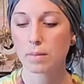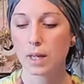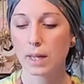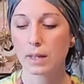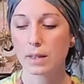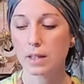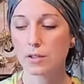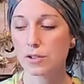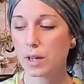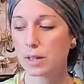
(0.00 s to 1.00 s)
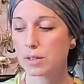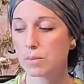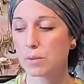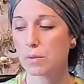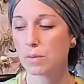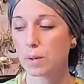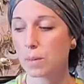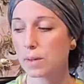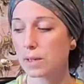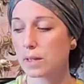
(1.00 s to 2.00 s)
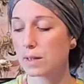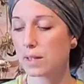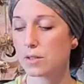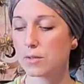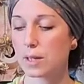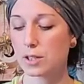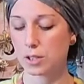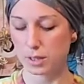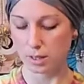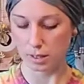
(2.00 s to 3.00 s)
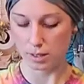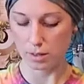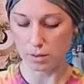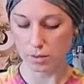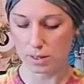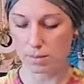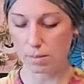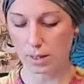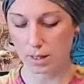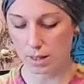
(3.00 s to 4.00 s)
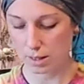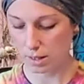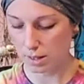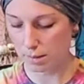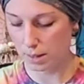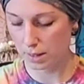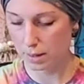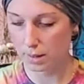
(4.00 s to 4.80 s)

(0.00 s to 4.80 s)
And I think you're trying to move forward in that direction. No, Simba, come on.